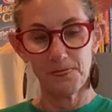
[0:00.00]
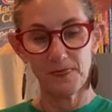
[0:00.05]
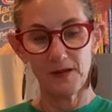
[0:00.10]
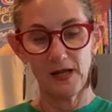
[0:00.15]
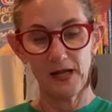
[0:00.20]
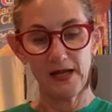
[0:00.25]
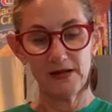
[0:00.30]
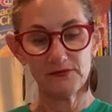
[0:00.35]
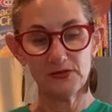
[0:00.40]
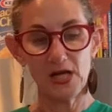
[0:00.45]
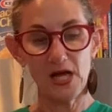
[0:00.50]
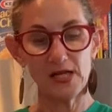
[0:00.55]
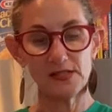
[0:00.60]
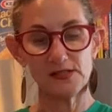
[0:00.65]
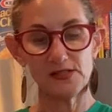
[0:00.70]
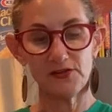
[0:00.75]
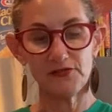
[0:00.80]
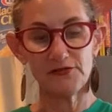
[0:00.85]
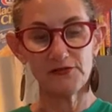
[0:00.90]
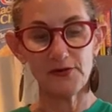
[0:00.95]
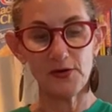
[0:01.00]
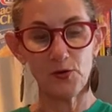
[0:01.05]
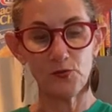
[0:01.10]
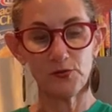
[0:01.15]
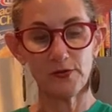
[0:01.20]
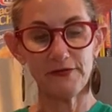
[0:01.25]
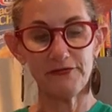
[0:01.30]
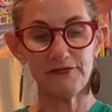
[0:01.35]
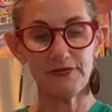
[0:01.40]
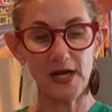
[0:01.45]
have lots of
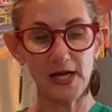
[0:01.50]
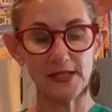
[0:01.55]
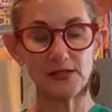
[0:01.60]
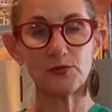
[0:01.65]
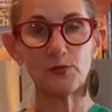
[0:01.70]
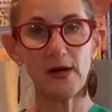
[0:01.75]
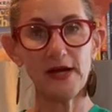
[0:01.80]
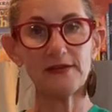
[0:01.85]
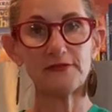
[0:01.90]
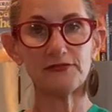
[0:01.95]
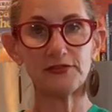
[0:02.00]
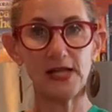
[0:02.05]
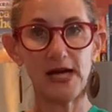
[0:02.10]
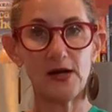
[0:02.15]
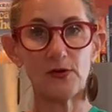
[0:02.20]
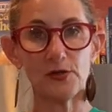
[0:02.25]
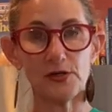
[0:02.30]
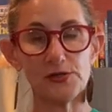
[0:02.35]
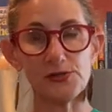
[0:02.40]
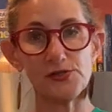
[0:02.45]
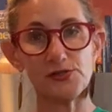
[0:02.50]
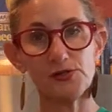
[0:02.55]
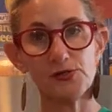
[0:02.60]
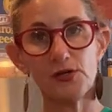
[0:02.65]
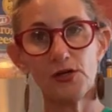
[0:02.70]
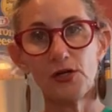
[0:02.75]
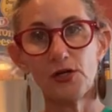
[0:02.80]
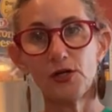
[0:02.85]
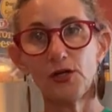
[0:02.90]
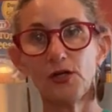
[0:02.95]
refined white flours,
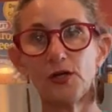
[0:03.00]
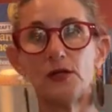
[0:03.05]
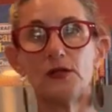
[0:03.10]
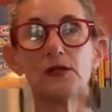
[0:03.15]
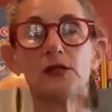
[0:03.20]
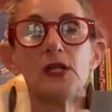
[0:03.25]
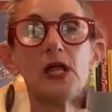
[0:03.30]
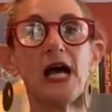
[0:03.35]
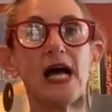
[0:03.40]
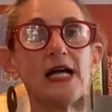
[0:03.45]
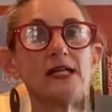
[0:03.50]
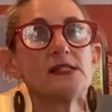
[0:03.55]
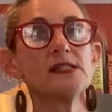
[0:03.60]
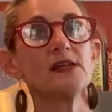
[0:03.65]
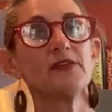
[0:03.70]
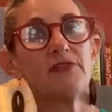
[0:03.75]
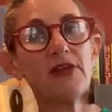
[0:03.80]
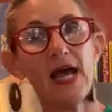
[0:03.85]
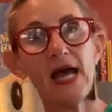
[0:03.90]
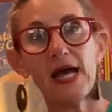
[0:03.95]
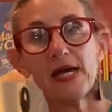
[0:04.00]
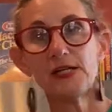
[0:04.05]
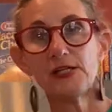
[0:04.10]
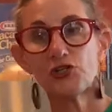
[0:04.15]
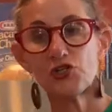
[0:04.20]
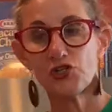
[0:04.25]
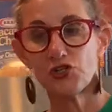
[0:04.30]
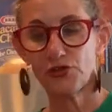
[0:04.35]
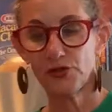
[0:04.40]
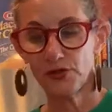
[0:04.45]
lots of added
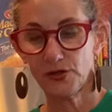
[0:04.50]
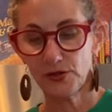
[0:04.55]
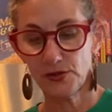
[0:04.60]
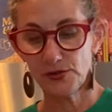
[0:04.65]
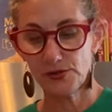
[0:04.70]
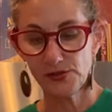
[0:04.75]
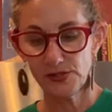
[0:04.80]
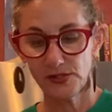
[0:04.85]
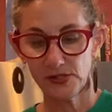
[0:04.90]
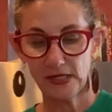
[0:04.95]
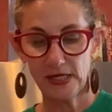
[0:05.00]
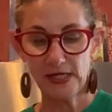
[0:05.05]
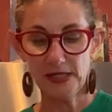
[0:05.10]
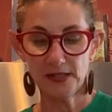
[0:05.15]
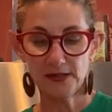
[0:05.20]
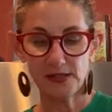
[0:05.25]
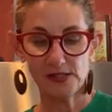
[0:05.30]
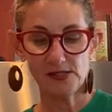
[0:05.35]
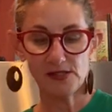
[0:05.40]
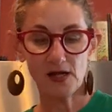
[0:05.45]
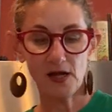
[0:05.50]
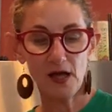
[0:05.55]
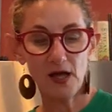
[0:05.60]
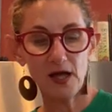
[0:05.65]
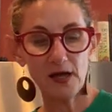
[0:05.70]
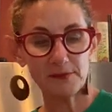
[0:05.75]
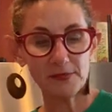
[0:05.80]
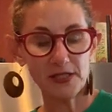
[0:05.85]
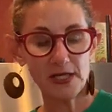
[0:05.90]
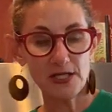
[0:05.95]
sugars, kind of this
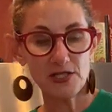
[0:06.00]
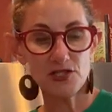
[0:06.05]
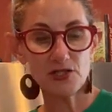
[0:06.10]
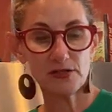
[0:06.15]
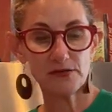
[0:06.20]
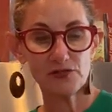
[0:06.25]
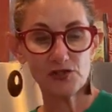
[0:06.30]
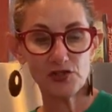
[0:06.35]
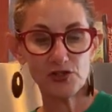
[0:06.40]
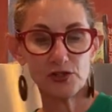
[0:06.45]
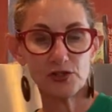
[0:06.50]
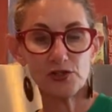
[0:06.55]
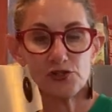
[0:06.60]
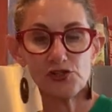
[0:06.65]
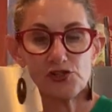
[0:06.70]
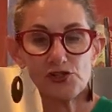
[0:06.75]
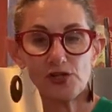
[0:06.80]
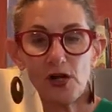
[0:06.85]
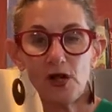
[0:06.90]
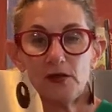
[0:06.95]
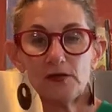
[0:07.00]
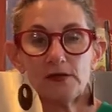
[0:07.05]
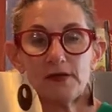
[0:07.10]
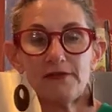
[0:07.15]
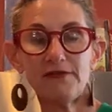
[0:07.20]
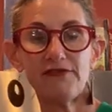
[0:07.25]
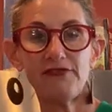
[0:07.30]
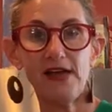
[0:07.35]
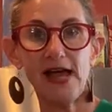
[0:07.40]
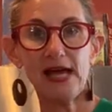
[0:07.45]
combination of sugar, salt,
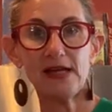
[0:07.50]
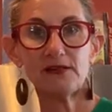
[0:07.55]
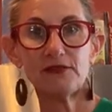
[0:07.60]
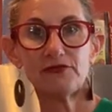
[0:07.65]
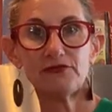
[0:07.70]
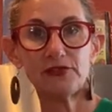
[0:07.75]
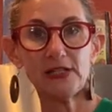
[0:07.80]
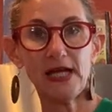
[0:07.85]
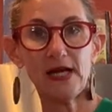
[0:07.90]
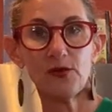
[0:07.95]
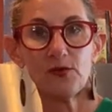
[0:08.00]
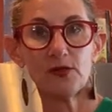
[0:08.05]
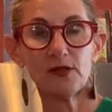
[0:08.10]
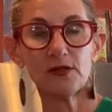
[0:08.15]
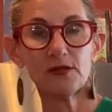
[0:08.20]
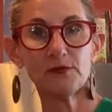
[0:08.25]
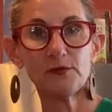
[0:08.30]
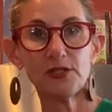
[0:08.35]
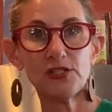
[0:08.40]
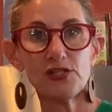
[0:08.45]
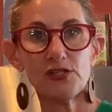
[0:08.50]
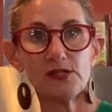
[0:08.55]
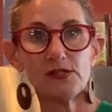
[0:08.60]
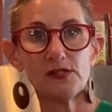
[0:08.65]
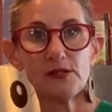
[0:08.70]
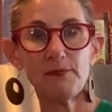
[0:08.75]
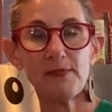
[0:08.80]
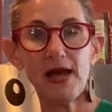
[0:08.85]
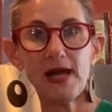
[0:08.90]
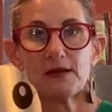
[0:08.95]
fat, flour, which is
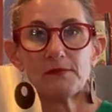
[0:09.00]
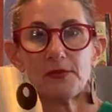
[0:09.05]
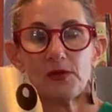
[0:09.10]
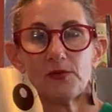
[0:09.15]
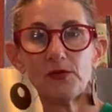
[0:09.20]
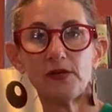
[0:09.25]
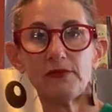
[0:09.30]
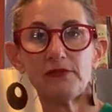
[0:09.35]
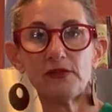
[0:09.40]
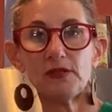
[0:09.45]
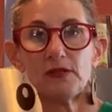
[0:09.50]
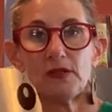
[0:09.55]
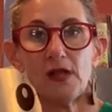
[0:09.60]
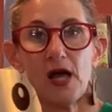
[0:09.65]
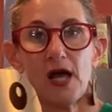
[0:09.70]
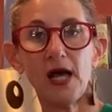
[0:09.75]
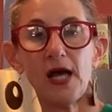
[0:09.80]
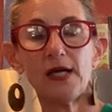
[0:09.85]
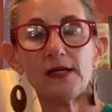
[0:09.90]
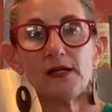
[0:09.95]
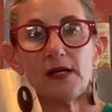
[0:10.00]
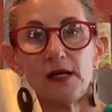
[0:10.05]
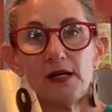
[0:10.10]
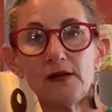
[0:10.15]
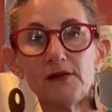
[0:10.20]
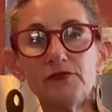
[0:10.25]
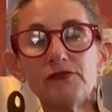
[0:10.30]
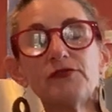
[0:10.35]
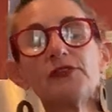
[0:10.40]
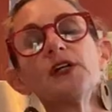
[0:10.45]
the backbone of a lot
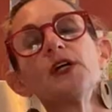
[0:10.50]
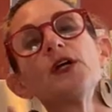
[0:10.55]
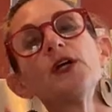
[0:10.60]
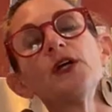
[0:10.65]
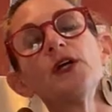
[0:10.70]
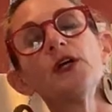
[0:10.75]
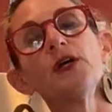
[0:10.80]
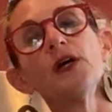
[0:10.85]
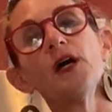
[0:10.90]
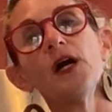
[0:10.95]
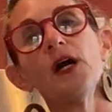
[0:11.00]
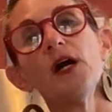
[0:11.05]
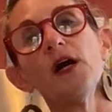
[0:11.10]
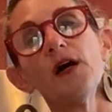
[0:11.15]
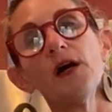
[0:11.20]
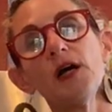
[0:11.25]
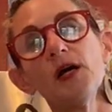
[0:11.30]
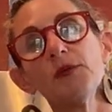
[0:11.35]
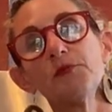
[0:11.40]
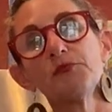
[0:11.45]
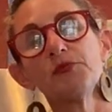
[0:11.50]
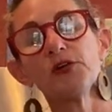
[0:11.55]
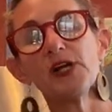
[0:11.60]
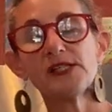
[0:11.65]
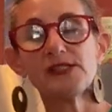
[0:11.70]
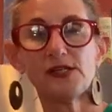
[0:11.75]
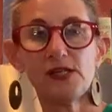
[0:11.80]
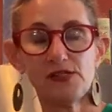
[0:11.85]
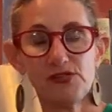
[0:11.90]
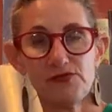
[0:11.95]
of
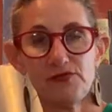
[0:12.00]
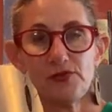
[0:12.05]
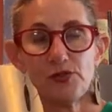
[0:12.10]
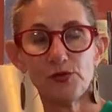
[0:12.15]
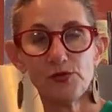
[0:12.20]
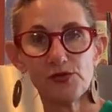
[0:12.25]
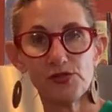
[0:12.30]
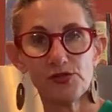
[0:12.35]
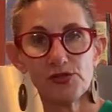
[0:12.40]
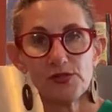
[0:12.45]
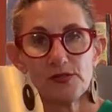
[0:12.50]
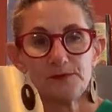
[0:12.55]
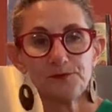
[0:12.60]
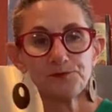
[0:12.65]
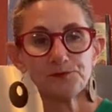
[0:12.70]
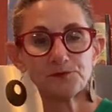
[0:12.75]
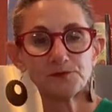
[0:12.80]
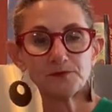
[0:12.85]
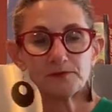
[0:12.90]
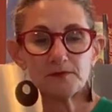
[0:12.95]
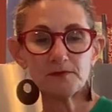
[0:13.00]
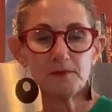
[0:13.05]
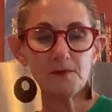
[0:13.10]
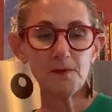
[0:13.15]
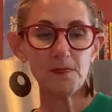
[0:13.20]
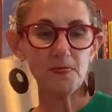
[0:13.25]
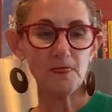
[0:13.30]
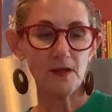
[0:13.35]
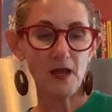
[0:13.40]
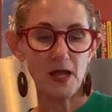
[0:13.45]
processed foods.
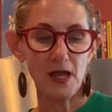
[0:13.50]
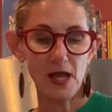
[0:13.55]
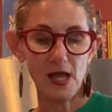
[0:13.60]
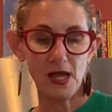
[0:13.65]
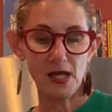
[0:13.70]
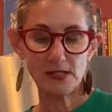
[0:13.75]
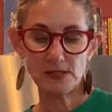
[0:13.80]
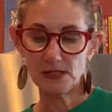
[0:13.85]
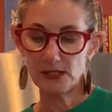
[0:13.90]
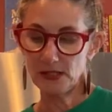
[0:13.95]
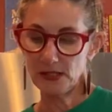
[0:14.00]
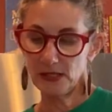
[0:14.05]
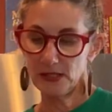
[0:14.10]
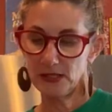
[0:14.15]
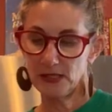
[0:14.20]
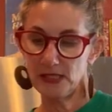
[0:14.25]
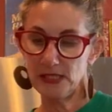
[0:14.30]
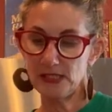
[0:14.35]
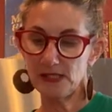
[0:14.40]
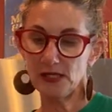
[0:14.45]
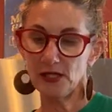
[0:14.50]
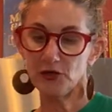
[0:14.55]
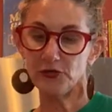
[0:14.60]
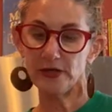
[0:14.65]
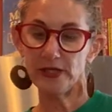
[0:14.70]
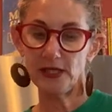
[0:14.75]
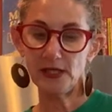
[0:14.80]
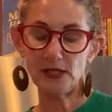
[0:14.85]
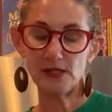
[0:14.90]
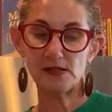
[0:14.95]
And these
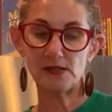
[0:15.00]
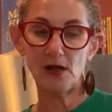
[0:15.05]
ingredients